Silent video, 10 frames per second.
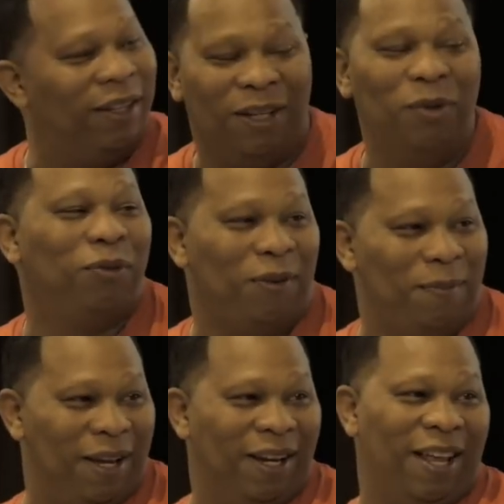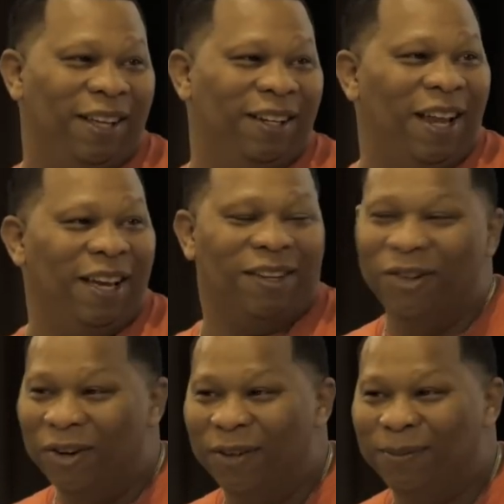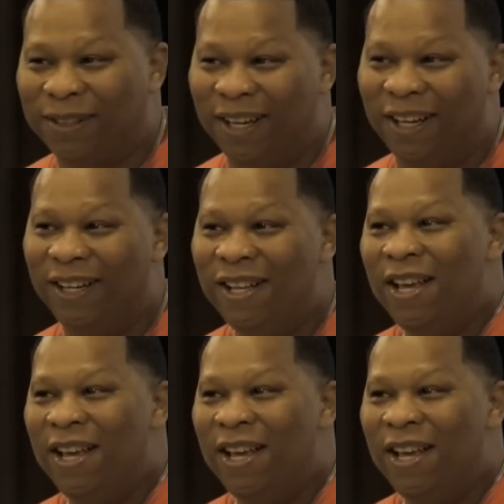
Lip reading: because he was from Atlanta. Like, you know what I'm saying?